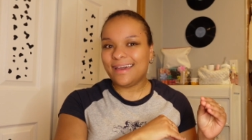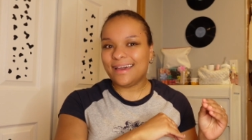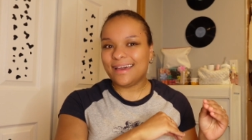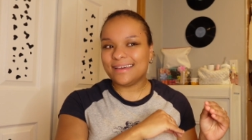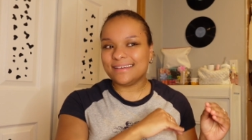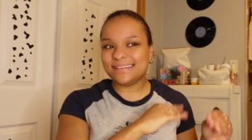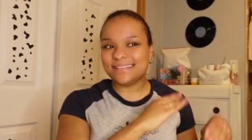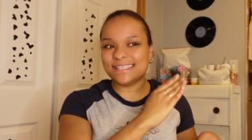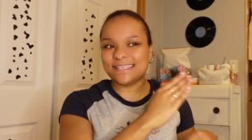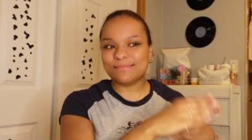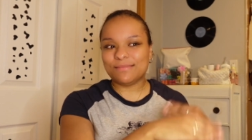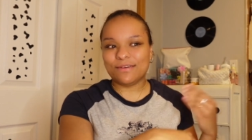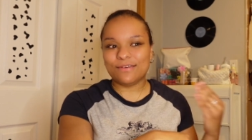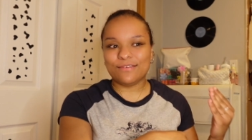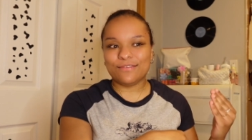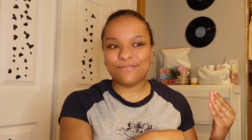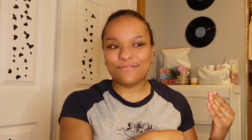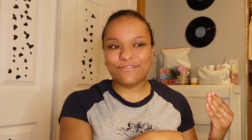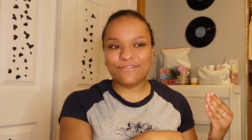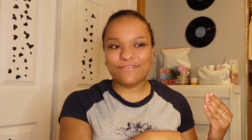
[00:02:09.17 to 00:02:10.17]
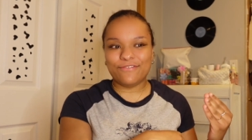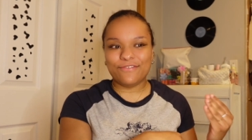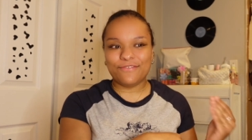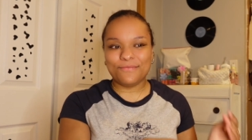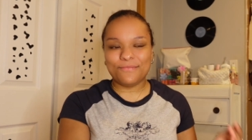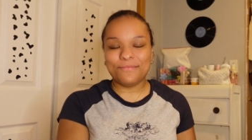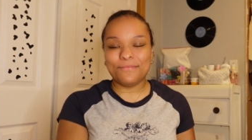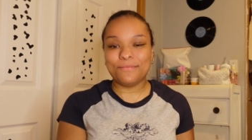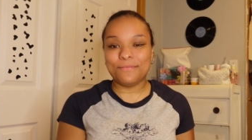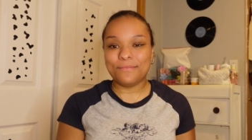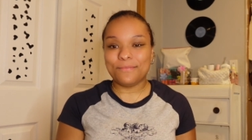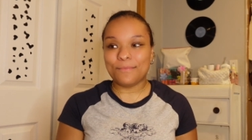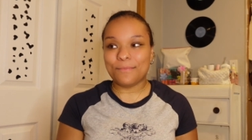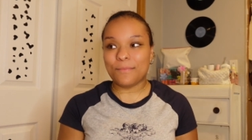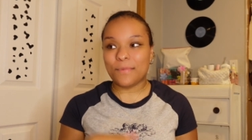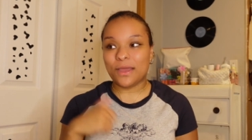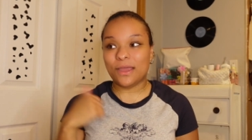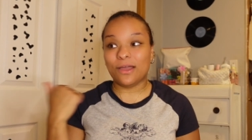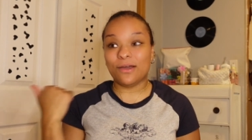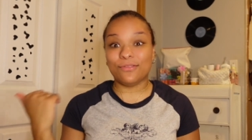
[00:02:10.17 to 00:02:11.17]
as some of
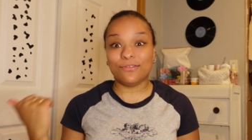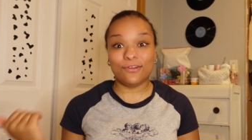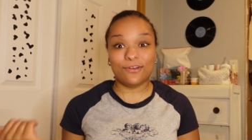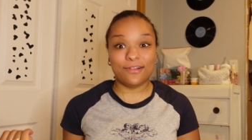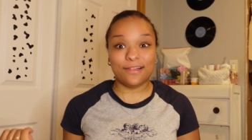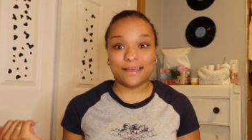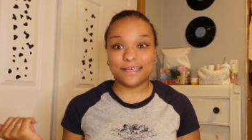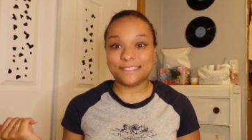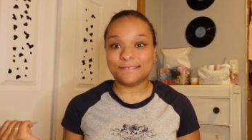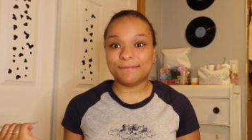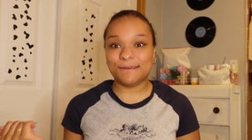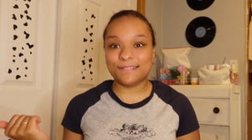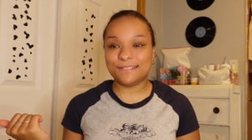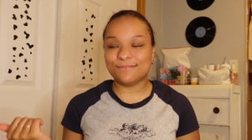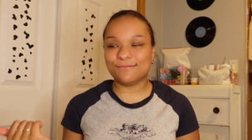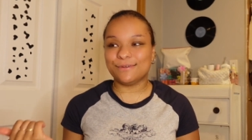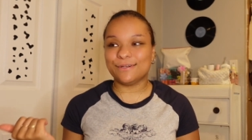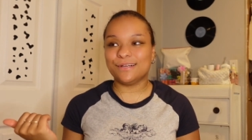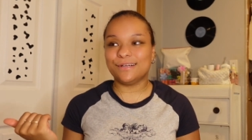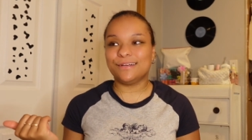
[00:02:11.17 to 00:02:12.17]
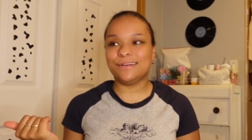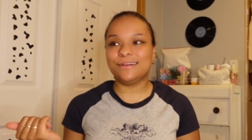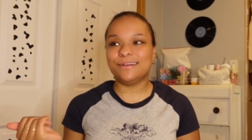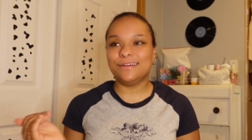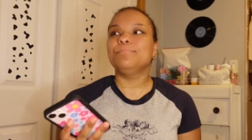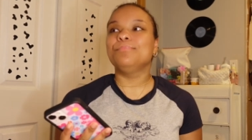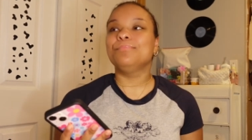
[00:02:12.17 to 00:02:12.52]
my other classmates were.